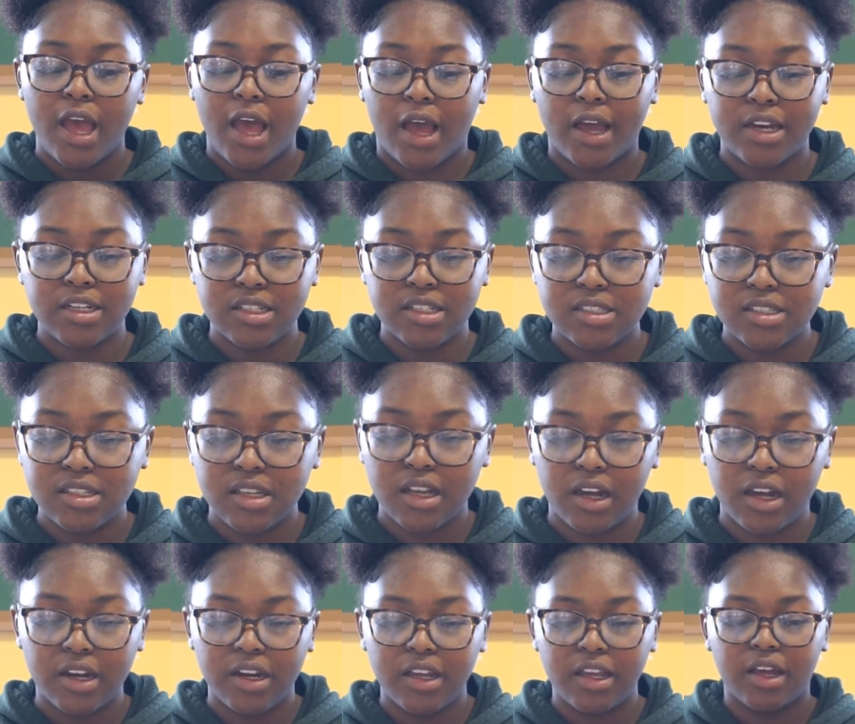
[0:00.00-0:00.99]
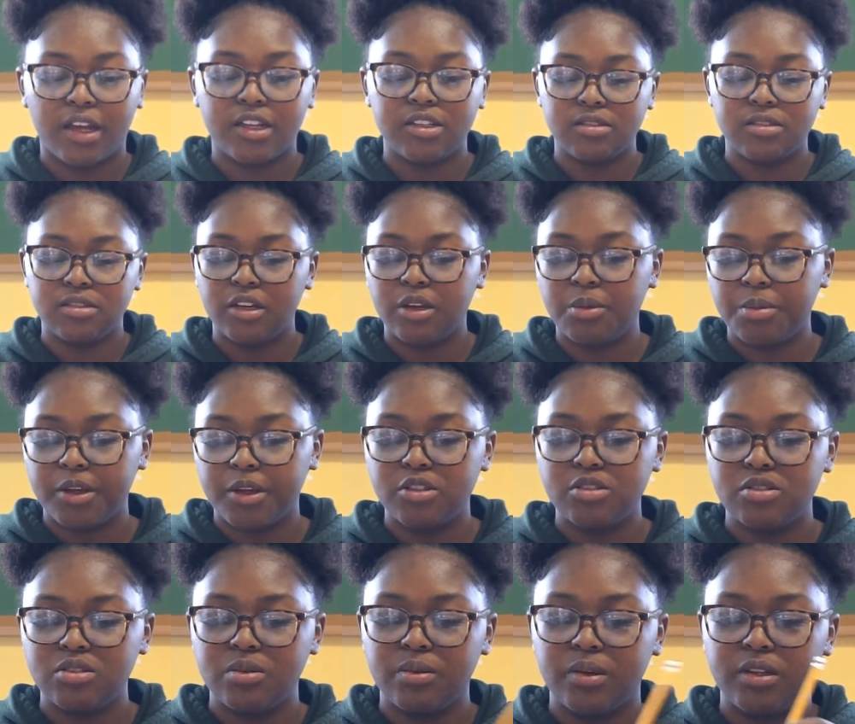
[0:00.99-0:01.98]
I just cut it. I took a
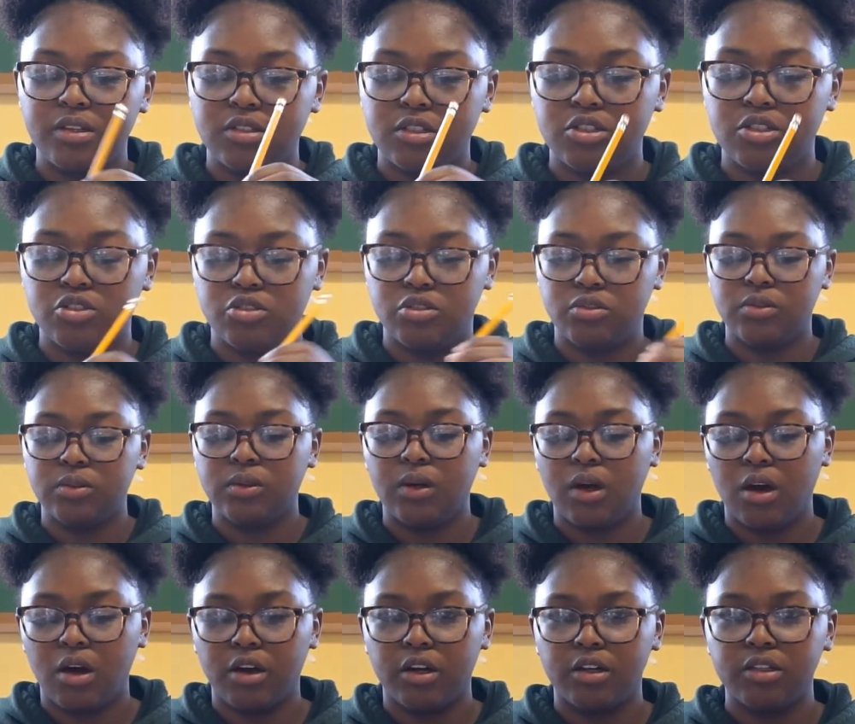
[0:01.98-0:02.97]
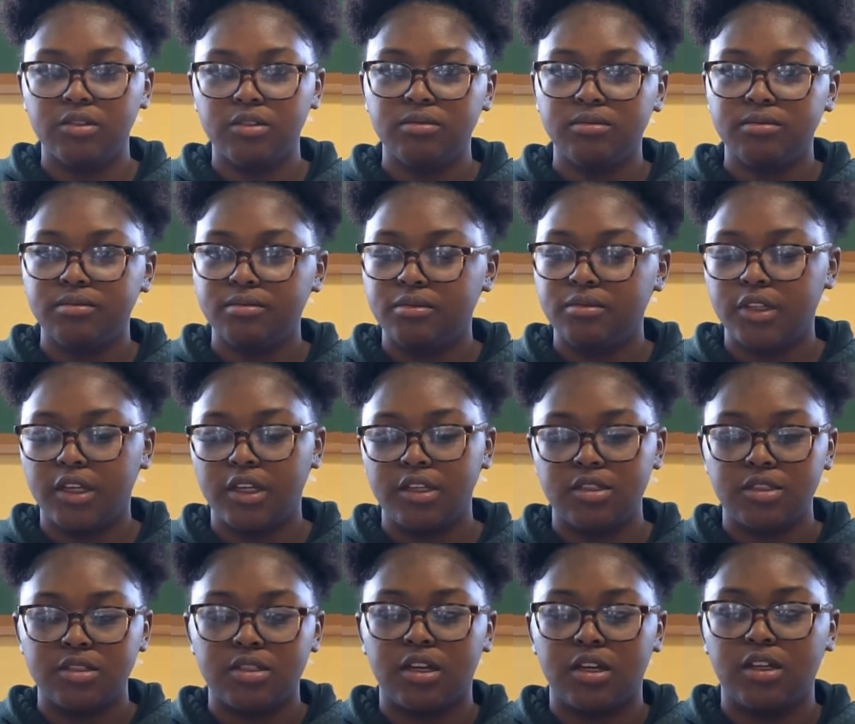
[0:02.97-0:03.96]
pencil and just drew a heart and
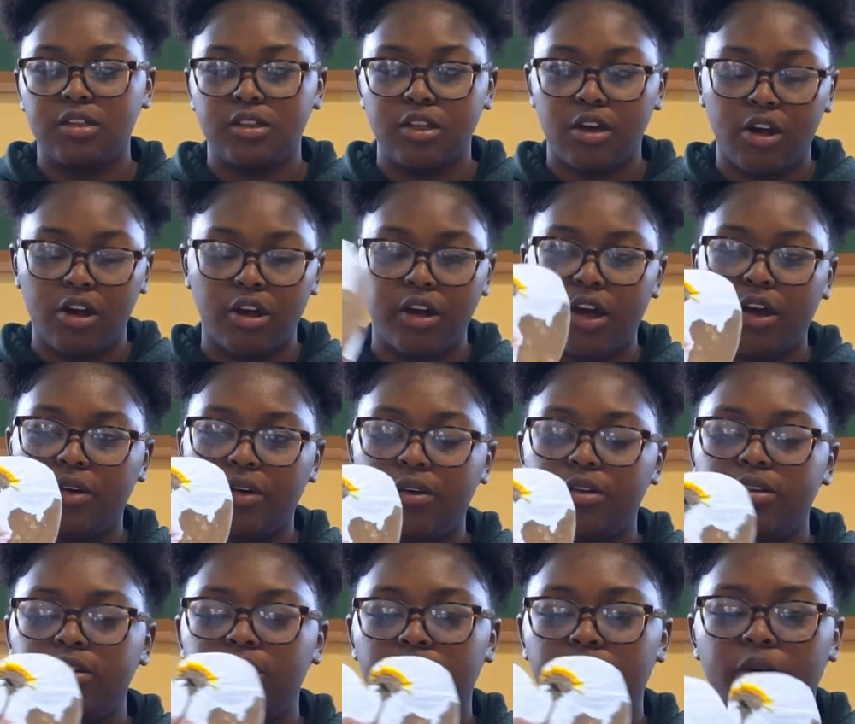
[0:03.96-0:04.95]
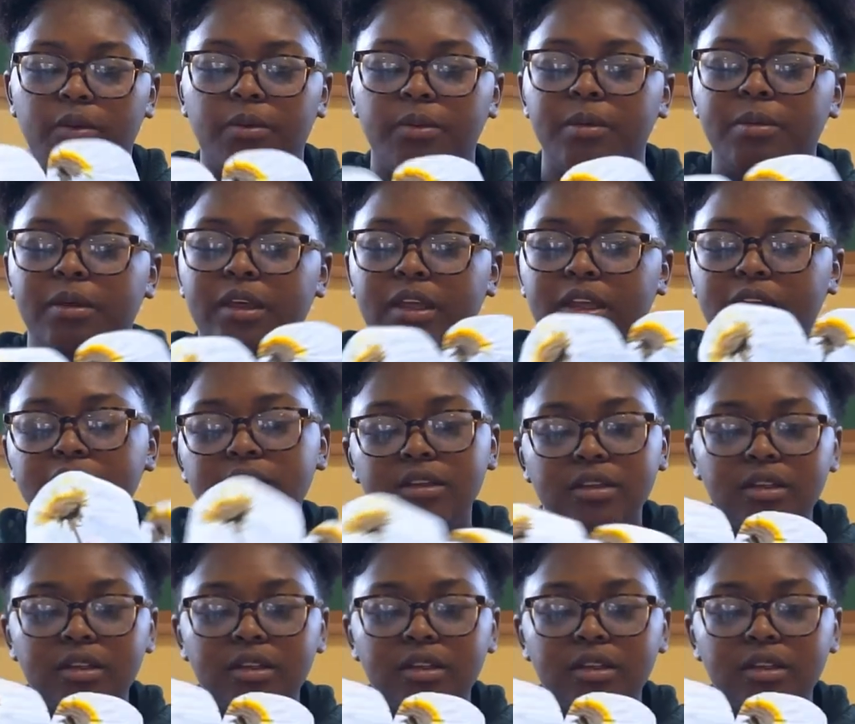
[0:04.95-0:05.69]
just cut the heart out, you know, maybe